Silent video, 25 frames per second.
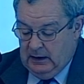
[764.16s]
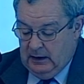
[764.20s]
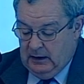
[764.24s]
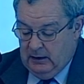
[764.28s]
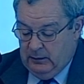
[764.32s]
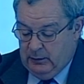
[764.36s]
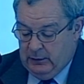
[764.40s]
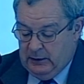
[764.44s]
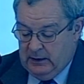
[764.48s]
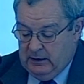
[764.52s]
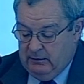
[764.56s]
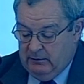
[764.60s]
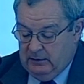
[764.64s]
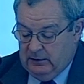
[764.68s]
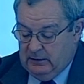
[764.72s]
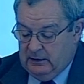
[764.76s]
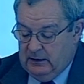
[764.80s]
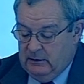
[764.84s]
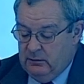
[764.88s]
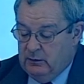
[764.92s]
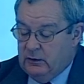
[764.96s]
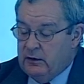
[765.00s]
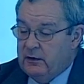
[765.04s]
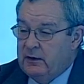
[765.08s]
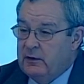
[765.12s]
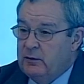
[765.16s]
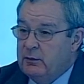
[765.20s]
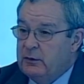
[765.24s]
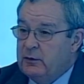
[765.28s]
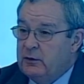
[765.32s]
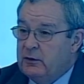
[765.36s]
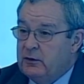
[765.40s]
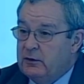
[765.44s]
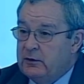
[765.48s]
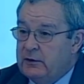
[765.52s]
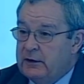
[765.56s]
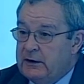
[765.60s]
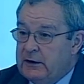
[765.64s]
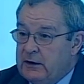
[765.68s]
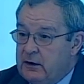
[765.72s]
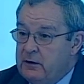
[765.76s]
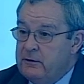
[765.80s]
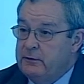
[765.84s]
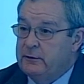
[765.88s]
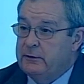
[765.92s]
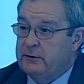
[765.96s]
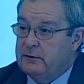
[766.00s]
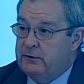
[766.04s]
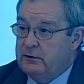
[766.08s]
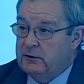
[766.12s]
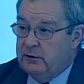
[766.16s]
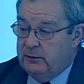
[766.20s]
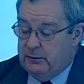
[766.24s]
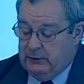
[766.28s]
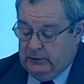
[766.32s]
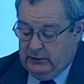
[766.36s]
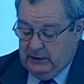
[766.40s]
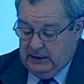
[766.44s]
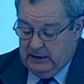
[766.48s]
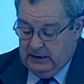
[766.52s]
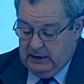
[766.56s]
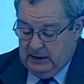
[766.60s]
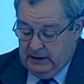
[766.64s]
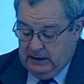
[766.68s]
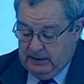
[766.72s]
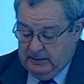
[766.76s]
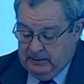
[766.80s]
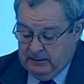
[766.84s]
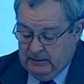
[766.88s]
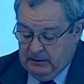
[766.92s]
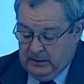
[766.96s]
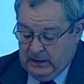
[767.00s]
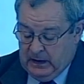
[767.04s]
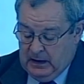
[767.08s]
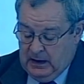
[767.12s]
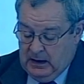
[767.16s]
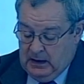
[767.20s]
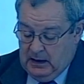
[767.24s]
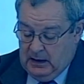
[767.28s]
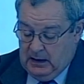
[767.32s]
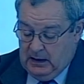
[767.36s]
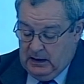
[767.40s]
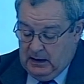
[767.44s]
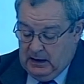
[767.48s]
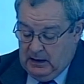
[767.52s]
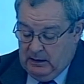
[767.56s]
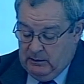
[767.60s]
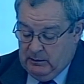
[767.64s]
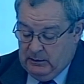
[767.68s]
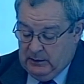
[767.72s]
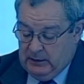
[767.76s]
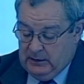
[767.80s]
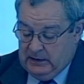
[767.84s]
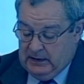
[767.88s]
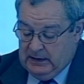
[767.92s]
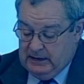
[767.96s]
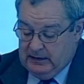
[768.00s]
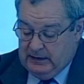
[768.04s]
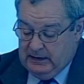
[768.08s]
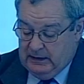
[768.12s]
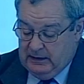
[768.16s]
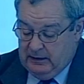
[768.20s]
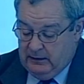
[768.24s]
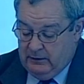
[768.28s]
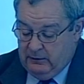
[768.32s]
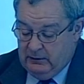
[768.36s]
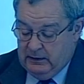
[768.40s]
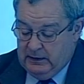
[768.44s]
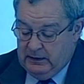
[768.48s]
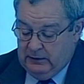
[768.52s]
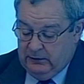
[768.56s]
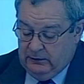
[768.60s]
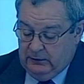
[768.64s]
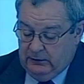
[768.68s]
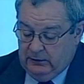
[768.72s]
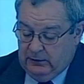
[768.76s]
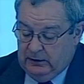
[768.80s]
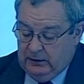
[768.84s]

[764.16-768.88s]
previously more important than off-the-job training, but that increased